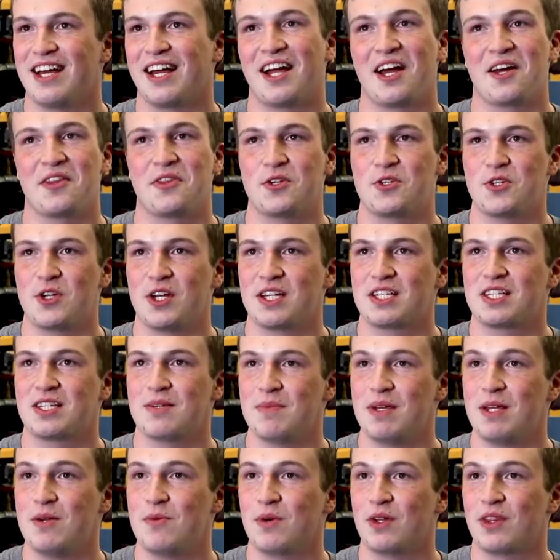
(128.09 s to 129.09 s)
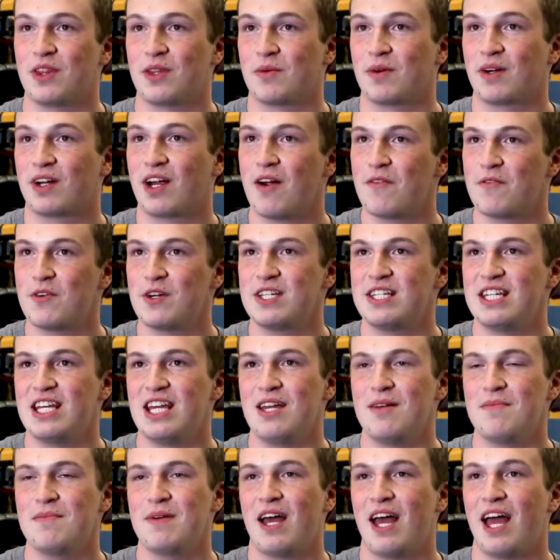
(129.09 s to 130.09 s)
got the chance to meet with the recovery
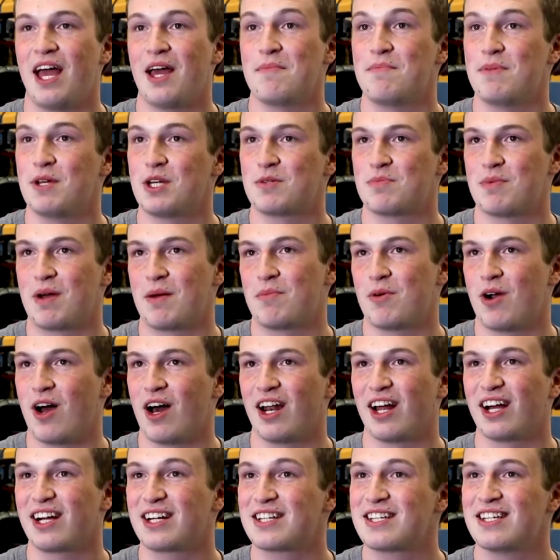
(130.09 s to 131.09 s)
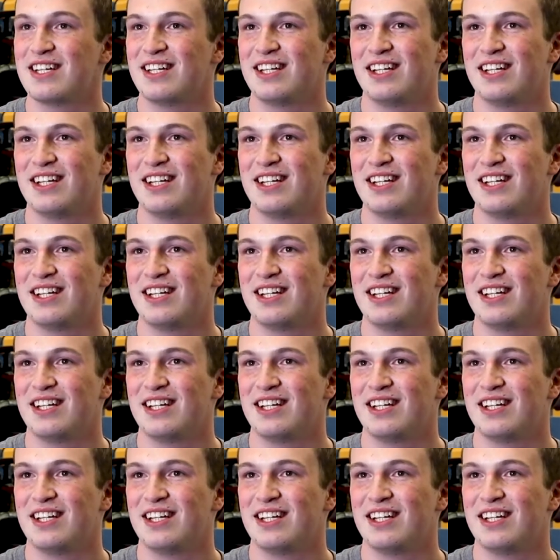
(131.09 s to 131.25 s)
team and pitch my product.